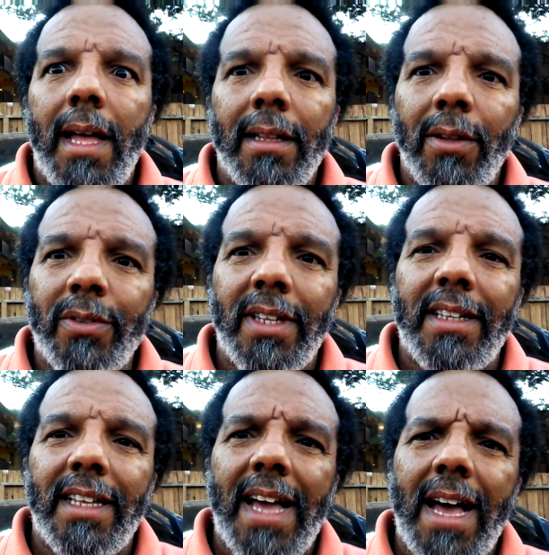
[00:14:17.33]
I looked
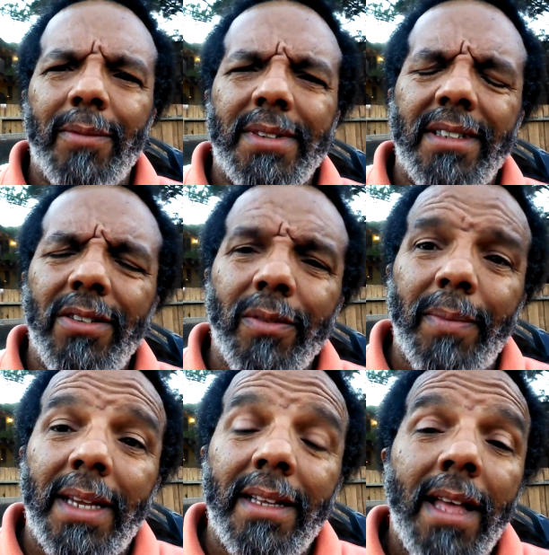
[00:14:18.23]
at the guy and said, look,
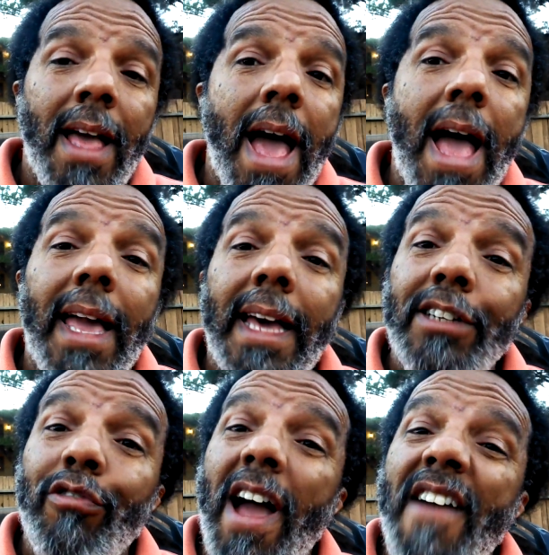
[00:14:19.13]
man, I got
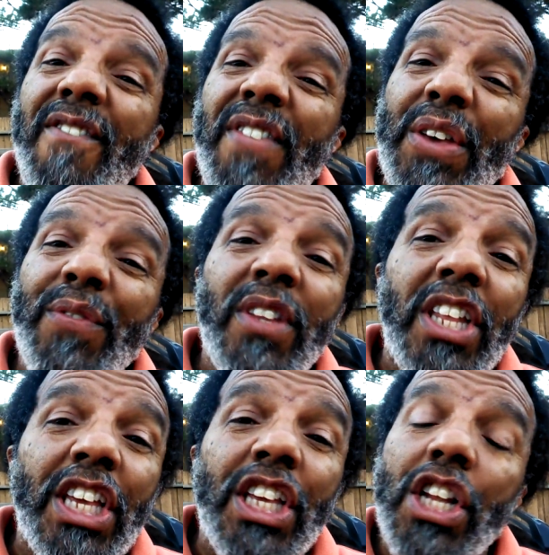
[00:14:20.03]
to drive
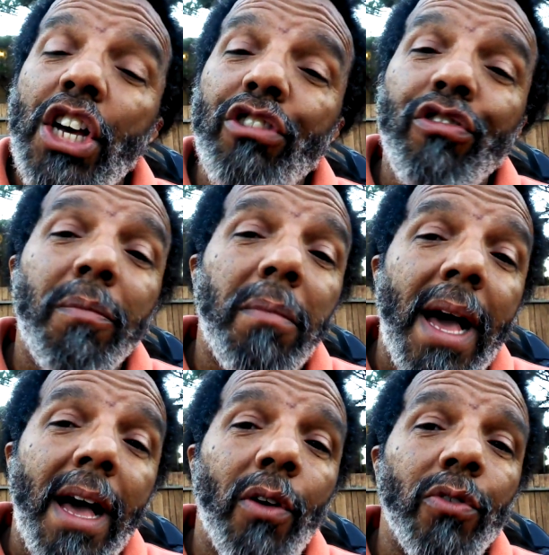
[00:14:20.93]
1,500
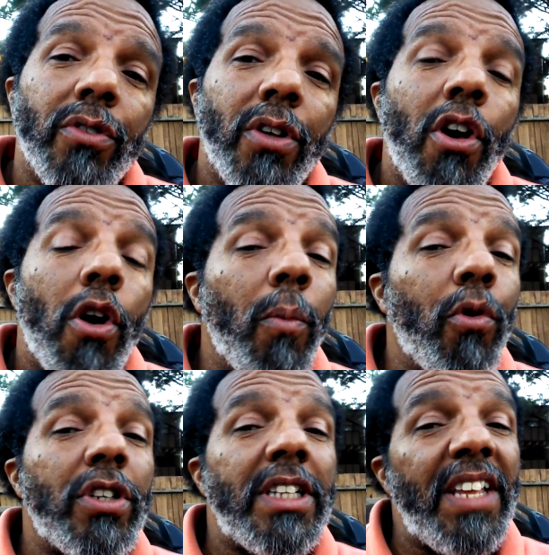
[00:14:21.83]
miles. I'm
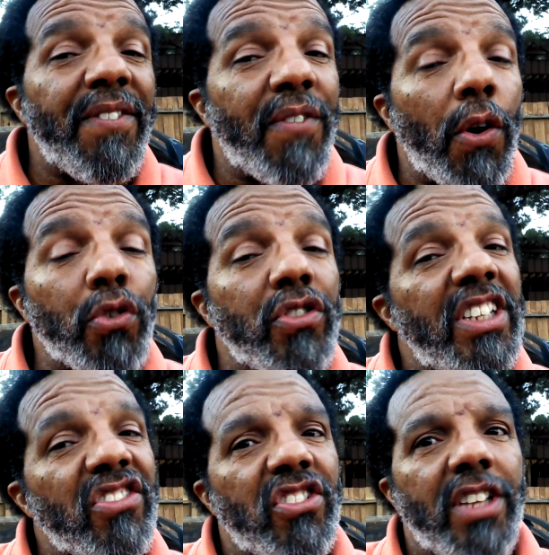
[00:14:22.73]
going to need
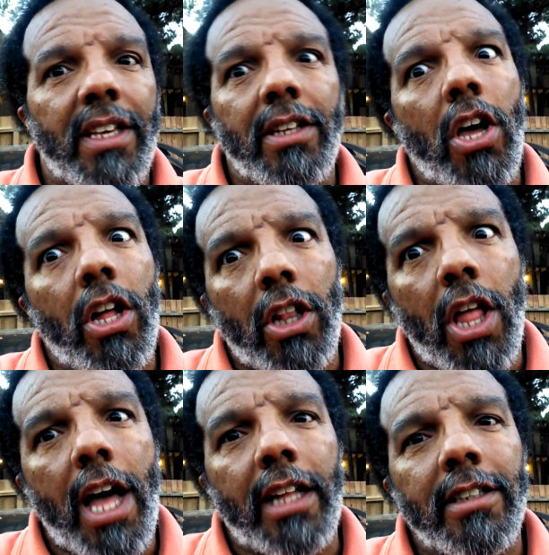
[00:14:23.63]
first and second a
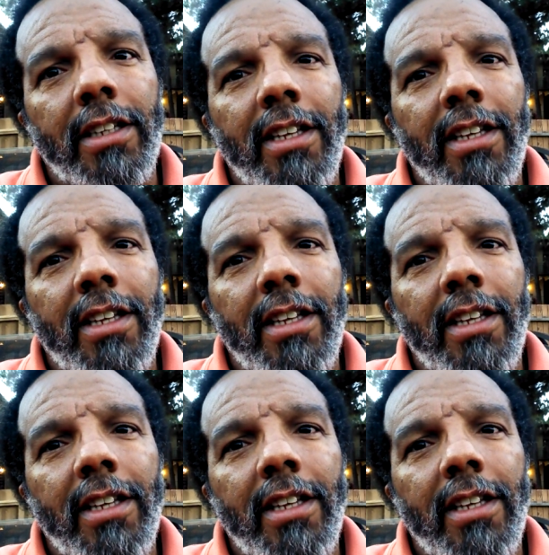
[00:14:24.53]
lot.